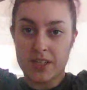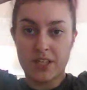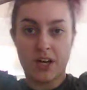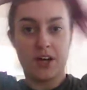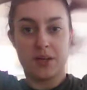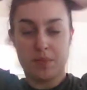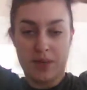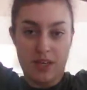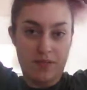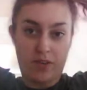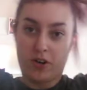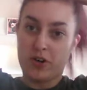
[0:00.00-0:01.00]
On me
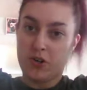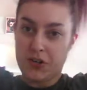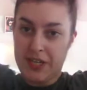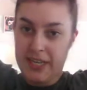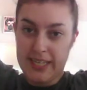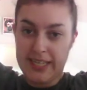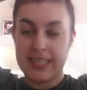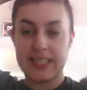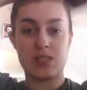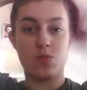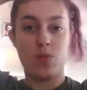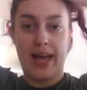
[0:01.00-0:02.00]
for looking
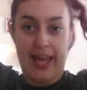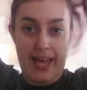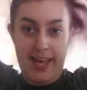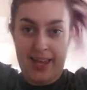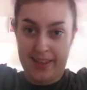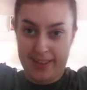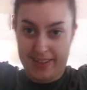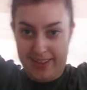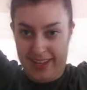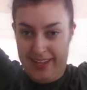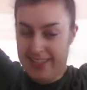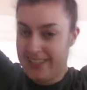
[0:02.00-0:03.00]
this way.
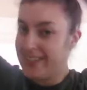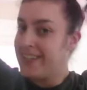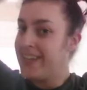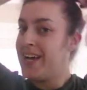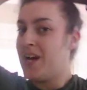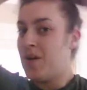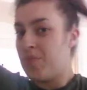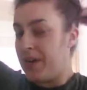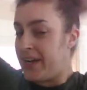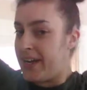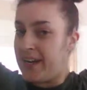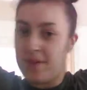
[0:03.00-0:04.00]

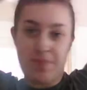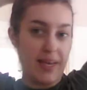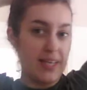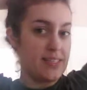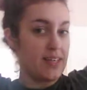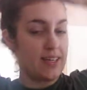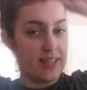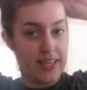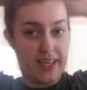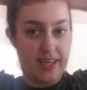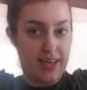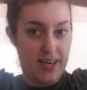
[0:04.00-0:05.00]
But
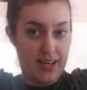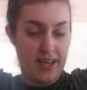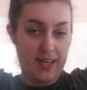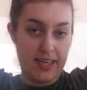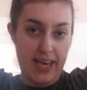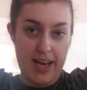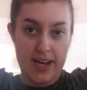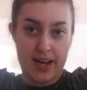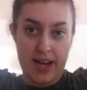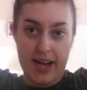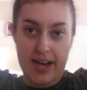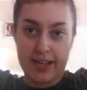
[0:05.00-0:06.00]
basically, yeah,
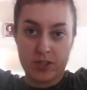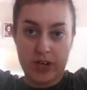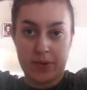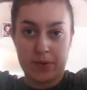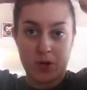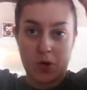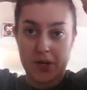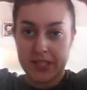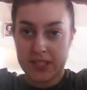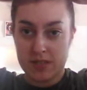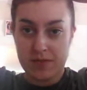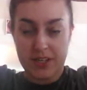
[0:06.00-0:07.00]
I tried recording
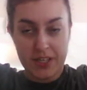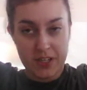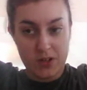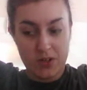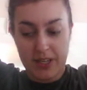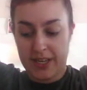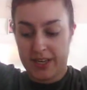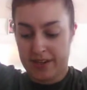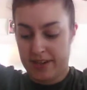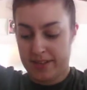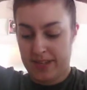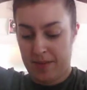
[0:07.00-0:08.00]
this video like
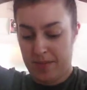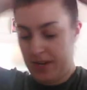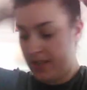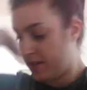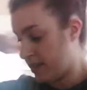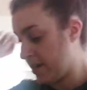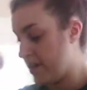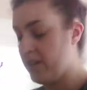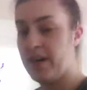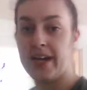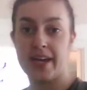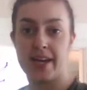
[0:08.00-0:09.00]
10 minutes
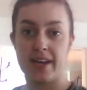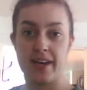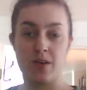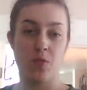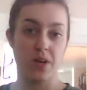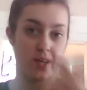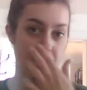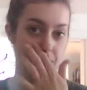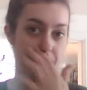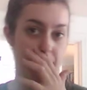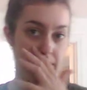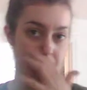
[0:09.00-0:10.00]
ago and it wouldn't
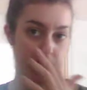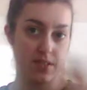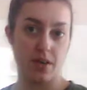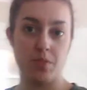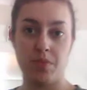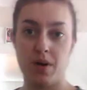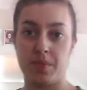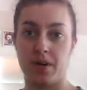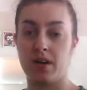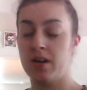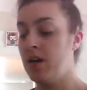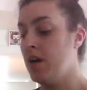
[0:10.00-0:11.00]
upload, so
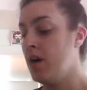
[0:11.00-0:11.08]
bummer.